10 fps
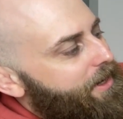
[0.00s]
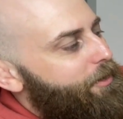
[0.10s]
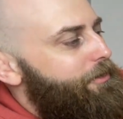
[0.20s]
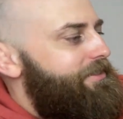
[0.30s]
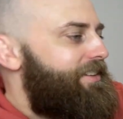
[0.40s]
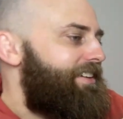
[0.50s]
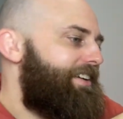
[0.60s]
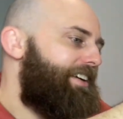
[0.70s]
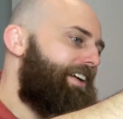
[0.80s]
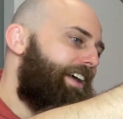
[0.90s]
angle
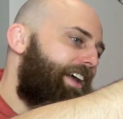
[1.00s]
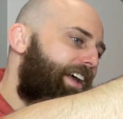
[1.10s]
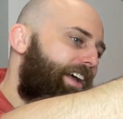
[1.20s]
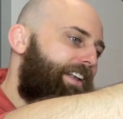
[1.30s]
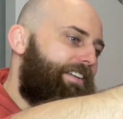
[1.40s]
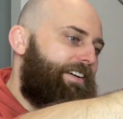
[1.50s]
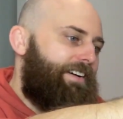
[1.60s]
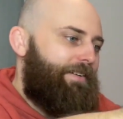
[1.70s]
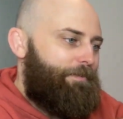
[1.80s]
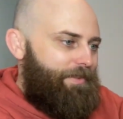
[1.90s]
and
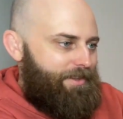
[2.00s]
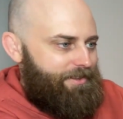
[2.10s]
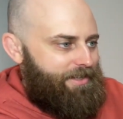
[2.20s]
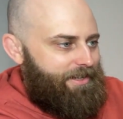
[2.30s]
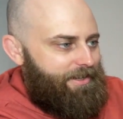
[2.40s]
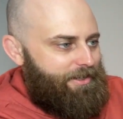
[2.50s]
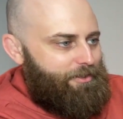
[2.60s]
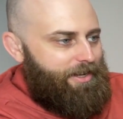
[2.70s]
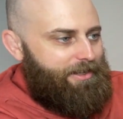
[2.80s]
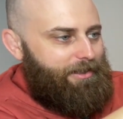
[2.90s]
yeah,
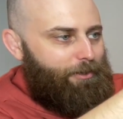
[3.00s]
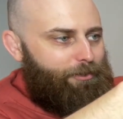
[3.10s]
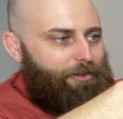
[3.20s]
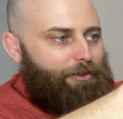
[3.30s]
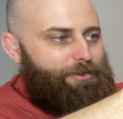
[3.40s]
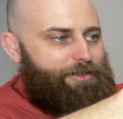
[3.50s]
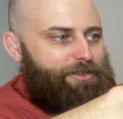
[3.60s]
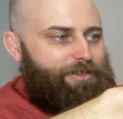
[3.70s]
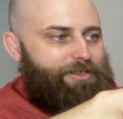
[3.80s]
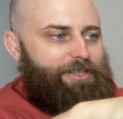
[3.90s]
had little to no
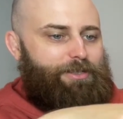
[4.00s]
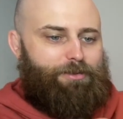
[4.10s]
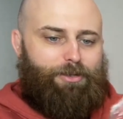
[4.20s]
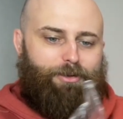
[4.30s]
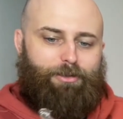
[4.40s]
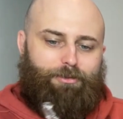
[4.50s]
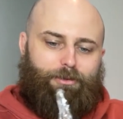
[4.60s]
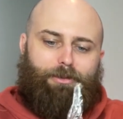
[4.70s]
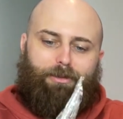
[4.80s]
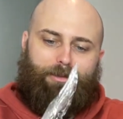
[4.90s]
resistance as he was going
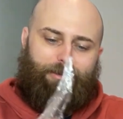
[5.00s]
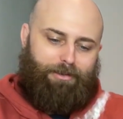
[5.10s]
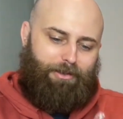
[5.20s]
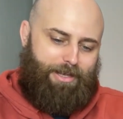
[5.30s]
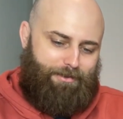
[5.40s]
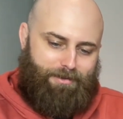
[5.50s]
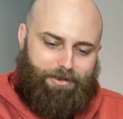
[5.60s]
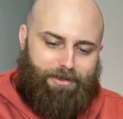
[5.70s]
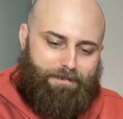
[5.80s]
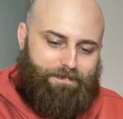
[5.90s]
through the Glad wrap
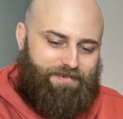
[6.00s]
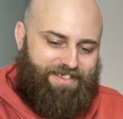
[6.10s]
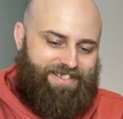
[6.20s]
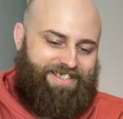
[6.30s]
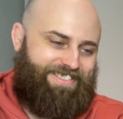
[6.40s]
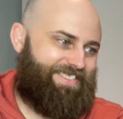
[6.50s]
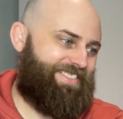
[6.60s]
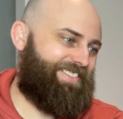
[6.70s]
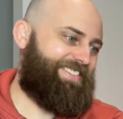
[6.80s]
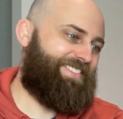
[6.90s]
here. I
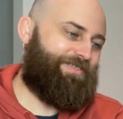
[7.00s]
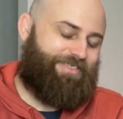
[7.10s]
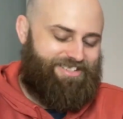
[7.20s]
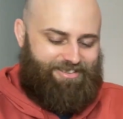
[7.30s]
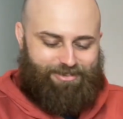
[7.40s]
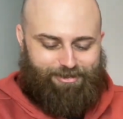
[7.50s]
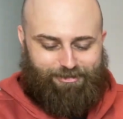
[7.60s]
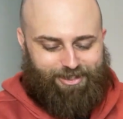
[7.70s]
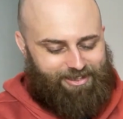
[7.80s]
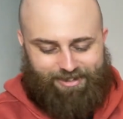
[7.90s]
just found that really
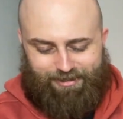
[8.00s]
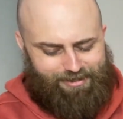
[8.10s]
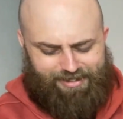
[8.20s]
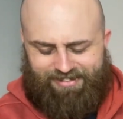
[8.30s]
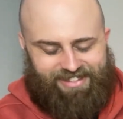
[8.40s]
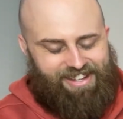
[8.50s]
funny at the time. I was like,